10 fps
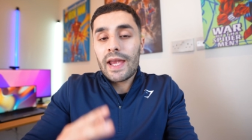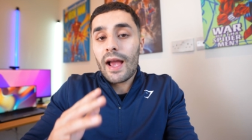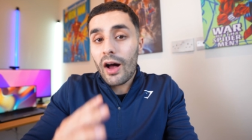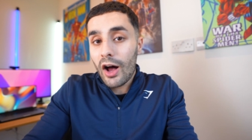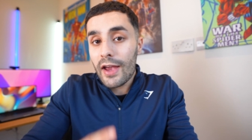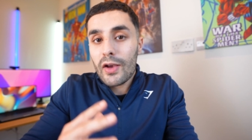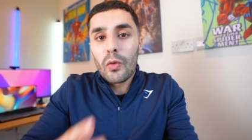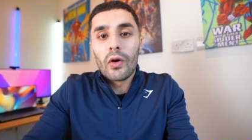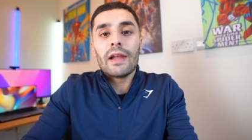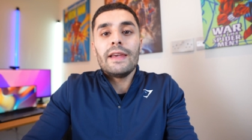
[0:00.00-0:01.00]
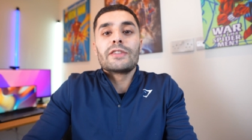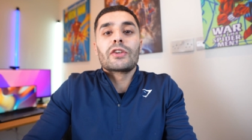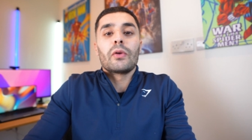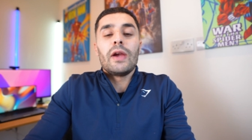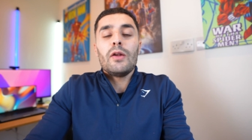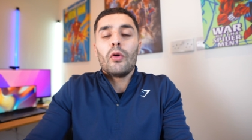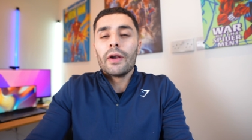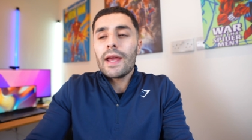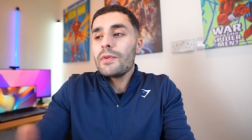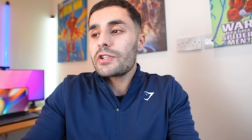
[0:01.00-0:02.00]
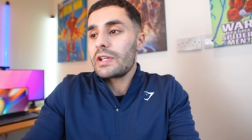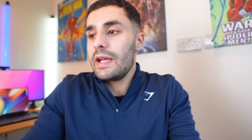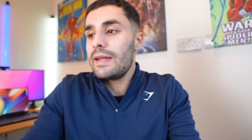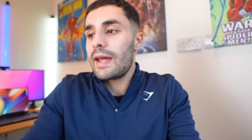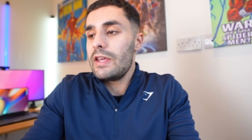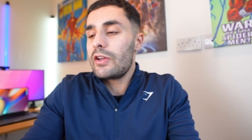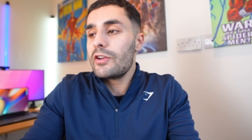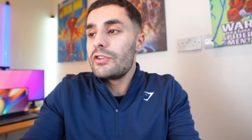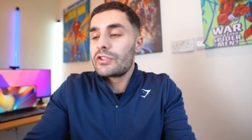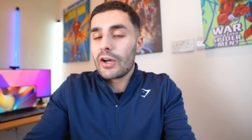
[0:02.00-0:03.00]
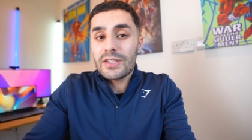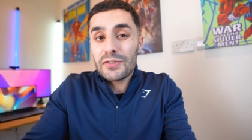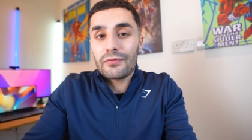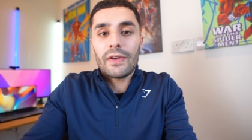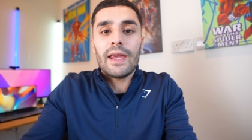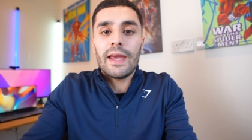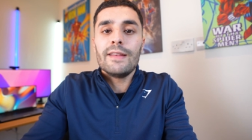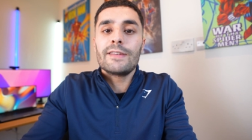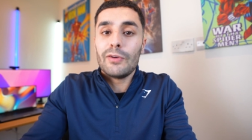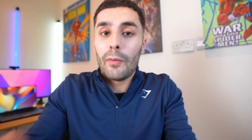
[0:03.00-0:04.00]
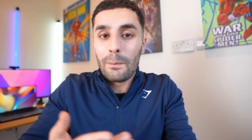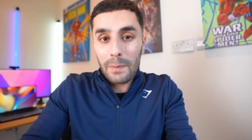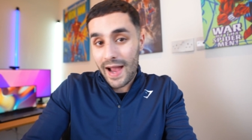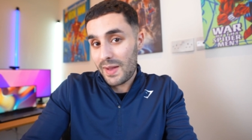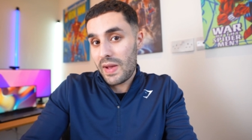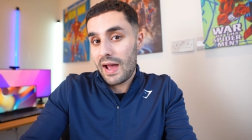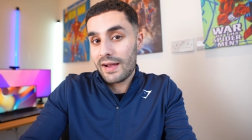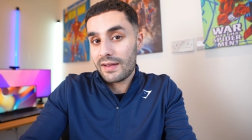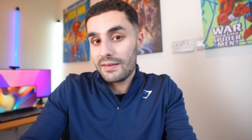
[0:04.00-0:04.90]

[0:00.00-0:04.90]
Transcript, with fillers: a high quality screen on a machine that you can just fit into your backpack.